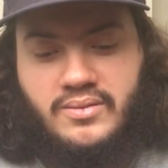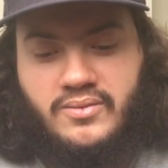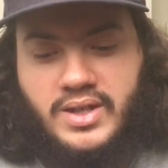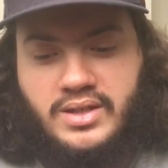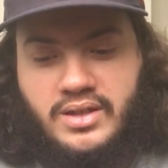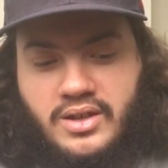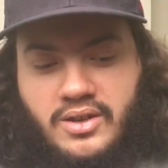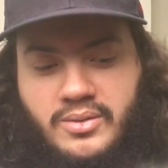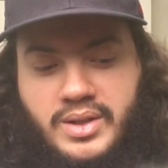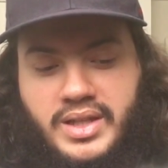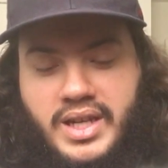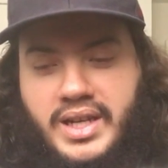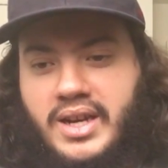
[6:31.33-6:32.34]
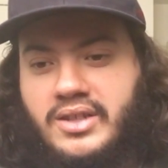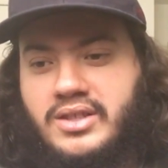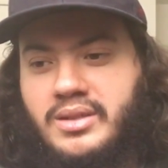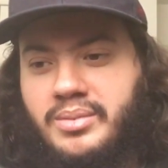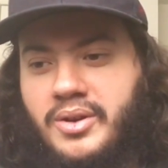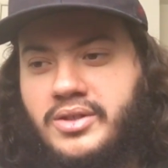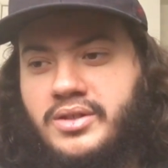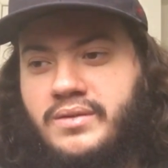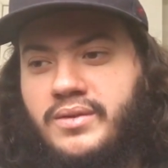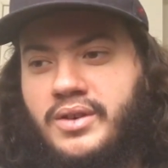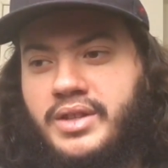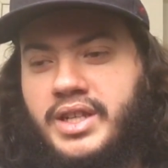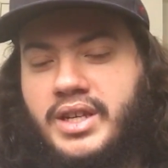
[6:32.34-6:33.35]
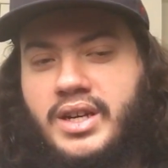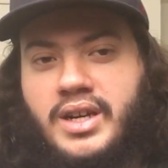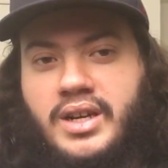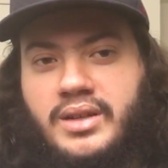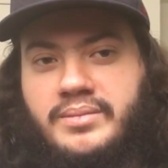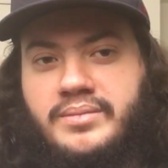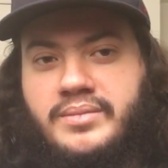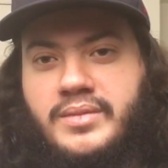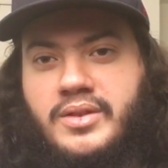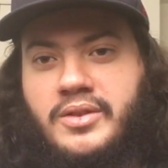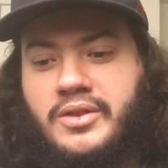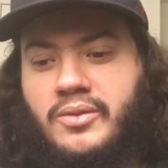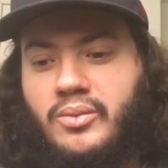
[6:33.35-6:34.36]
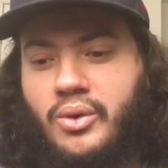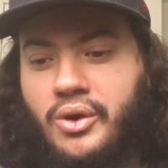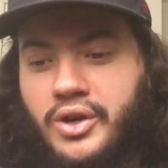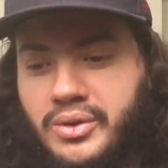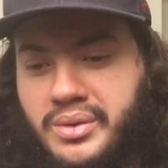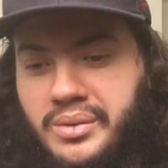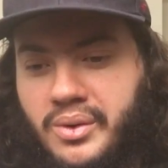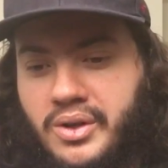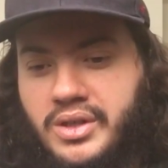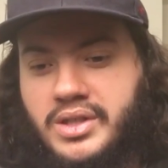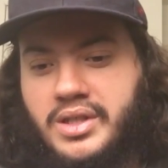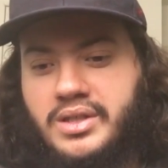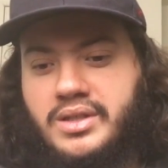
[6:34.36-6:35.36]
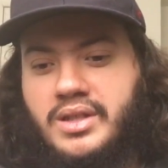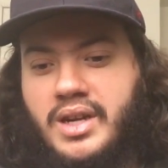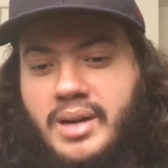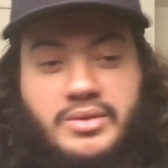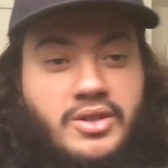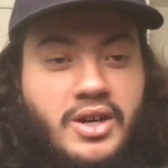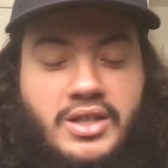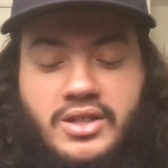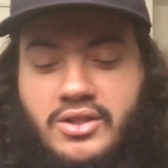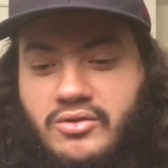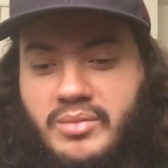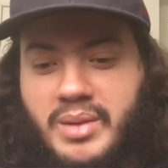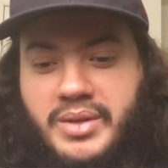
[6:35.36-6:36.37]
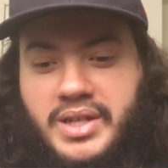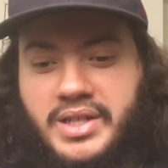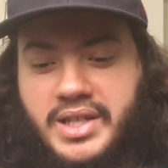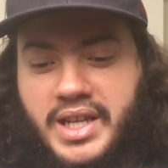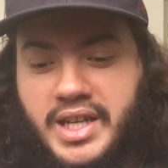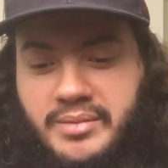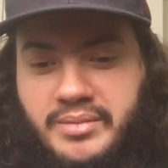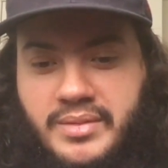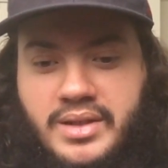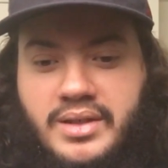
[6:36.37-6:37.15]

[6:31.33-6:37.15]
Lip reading: They announced the person for the Warrior Award. I'm sorry, I just don't remember his name.